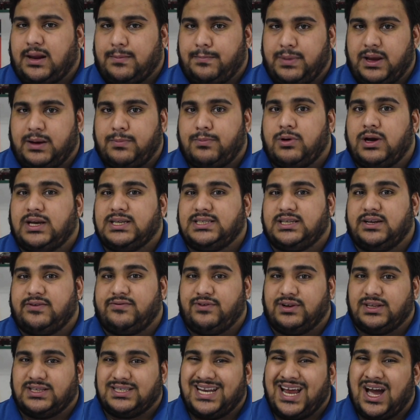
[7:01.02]
a big price
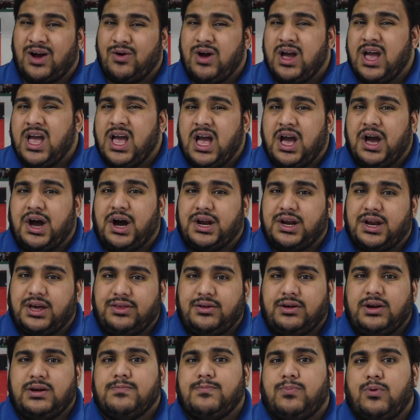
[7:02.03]
difference. Now,
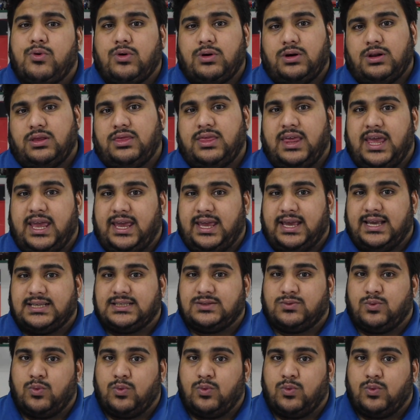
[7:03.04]
another important thing is,